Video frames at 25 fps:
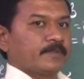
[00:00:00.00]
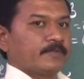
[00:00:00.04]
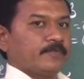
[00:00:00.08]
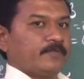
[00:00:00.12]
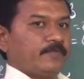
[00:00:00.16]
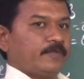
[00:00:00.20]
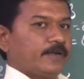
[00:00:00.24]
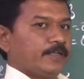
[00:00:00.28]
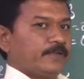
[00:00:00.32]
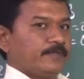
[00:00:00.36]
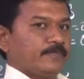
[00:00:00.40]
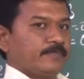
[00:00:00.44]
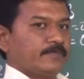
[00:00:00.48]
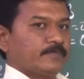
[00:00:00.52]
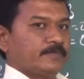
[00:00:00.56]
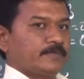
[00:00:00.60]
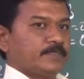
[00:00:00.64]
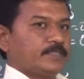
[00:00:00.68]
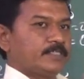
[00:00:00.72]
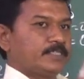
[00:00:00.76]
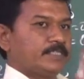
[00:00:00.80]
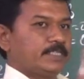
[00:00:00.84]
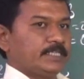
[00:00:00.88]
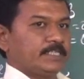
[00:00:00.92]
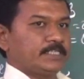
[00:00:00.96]
5,
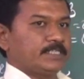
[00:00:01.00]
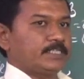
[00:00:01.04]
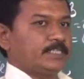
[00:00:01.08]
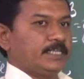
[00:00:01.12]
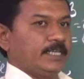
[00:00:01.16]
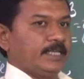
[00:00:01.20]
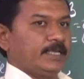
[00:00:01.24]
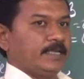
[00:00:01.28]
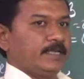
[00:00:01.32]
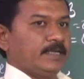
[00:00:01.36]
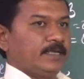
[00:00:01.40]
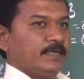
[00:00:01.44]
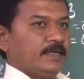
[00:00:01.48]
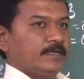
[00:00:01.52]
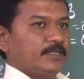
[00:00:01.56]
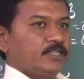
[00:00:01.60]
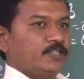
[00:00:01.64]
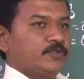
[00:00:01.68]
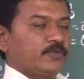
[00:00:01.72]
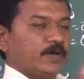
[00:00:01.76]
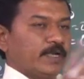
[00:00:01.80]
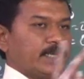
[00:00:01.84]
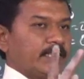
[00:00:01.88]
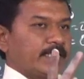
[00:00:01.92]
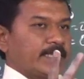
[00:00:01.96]
60.
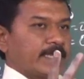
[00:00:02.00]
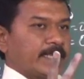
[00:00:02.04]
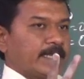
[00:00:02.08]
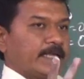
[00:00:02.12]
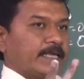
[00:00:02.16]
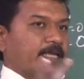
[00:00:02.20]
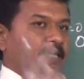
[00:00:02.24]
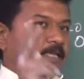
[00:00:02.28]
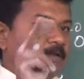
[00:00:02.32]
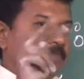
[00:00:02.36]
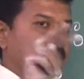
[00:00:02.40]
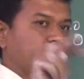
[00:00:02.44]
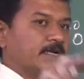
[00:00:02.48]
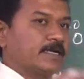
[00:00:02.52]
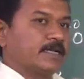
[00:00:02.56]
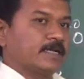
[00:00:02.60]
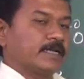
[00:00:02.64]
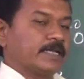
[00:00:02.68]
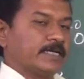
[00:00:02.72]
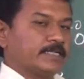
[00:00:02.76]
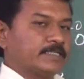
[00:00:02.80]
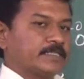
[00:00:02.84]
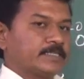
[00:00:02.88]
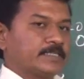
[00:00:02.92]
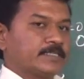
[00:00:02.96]
12 can again be written
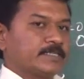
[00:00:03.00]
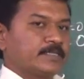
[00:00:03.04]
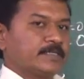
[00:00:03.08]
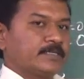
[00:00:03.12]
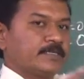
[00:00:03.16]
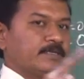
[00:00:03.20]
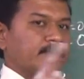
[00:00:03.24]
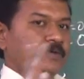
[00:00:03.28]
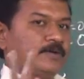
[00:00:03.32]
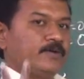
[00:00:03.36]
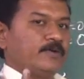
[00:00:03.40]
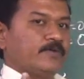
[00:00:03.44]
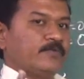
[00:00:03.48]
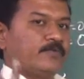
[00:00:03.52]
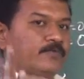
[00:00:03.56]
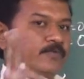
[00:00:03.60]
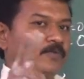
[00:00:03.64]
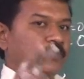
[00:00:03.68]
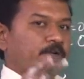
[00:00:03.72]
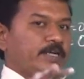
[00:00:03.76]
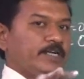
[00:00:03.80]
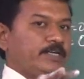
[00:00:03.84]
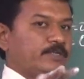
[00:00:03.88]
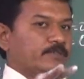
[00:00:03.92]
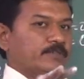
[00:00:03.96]
as
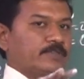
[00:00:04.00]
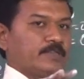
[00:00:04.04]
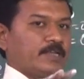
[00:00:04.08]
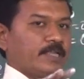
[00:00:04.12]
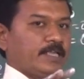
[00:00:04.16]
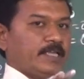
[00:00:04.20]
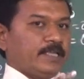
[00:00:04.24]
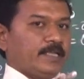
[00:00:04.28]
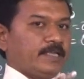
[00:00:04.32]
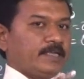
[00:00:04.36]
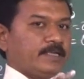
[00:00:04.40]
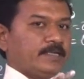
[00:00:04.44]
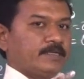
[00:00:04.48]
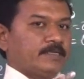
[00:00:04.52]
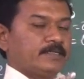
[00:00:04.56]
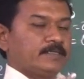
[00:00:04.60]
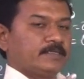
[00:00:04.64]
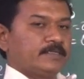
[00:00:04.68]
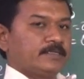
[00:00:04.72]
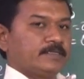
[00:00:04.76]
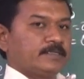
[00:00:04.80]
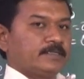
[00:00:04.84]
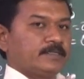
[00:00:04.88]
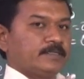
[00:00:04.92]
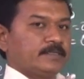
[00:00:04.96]
4 into 3,
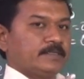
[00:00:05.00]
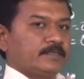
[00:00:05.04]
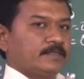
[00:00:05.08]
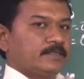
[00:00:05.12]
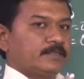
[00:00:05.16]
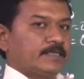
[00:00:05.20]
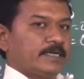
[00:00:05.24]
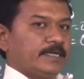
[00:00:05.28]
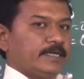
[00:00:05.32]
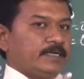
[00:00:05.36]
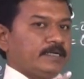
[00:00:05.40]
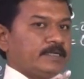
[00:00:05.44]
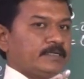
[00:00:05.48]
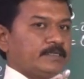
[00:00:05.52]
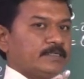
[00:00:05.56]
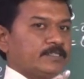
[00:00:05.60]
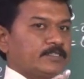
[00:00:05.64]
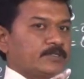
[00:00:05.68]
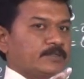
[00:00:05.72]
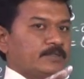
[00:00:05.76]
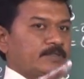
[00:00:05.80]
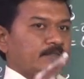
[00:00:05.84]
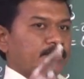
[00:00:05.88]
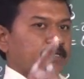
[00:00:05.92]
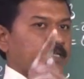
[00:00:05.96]
right?
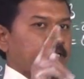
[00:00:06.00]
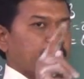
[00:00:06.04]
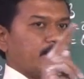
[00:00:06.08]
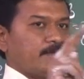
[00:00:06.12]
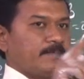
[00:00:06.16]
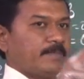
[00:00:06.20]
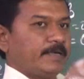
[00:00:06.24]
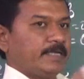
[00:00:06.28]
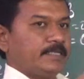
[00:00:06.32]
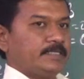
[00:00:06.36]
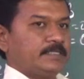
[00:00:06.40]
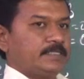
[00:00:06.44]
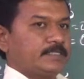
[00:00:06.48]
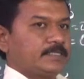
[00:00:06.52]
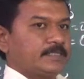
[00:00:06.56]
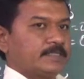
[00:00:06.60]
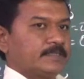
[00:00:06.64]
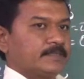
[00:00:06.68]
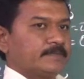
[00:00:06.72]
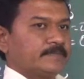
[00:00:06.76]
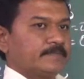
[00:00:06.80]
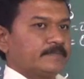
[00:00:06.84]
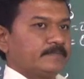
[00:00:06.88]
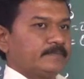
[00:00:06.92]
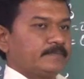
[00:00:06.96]
So 3 remains.
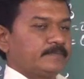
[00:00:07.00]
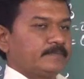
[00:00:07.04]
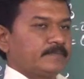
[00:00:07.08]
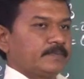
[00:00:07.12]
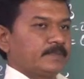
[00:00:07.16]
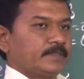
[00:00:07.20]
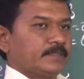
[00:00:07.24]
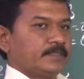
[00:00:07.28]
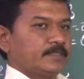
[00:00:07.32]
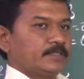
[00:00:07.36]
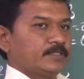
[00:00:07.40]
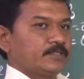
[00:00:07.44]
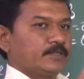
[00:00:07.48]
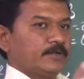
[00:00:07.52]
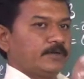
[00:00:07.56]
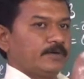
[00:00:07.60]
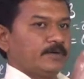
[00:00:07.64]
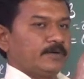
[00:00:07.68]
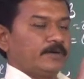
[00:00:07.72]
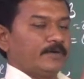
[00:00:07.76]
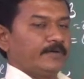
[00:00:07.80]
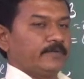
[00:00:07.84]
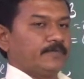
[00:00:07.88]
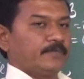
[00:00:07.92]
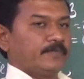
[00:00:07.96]

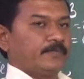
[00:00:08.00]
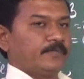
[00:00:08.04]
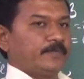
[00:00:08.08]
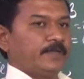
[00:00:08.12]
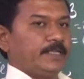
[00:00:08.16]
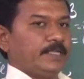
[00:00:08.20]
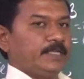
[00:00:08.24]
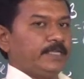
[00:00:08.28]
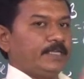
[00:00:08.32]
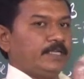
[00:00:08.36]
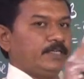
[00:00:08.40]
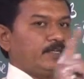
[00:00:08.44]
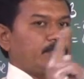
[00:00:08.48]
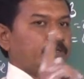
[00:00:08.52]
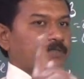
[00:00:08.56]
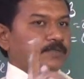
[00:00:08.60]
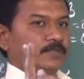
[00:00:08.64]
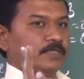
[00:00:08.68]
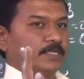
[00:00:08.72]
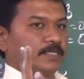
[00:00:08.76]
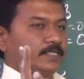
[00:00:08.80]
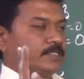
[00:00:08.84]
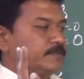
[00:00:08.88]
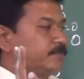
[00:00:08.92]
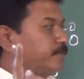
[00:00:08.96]
So 15 into,
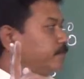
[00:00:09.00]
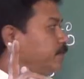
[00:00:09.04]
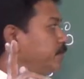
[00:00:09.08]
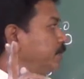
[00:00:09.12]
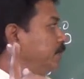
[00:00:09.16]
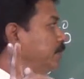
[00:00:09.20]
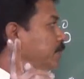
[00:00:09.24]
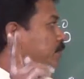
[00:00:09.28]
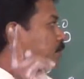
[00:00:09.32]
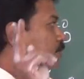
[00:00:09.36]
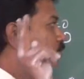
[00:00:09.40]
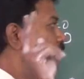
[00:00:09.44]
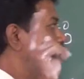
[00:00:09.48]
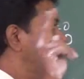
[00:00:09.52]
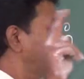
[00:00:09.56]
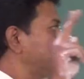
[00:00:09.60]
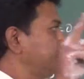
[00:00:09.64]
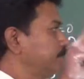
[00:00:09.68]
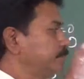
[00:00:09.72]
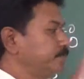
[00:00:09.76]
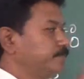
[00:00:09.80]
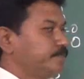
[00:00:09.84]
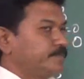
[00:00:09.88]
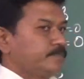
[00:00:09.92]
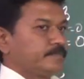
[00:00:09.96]
that is 15 into
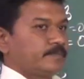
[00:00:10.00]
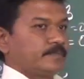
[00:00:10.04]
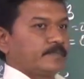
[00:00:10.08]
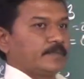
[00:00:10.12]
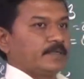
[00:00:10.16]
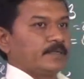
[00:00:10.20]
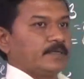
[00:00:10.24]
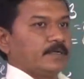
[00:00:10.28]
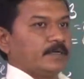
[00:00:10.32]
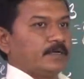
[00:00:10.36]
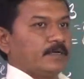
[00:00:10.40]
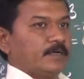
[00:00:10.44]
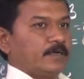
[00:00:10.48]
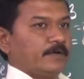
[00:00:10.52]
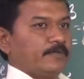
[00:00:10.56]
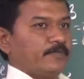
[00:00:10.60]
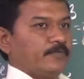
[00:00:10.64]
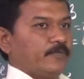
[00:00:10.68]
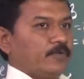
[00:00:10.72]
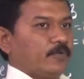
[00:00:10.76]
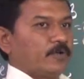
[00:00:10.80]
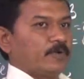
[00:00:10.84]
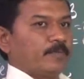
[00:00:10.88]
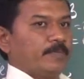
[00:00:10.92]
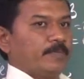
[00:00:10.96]
4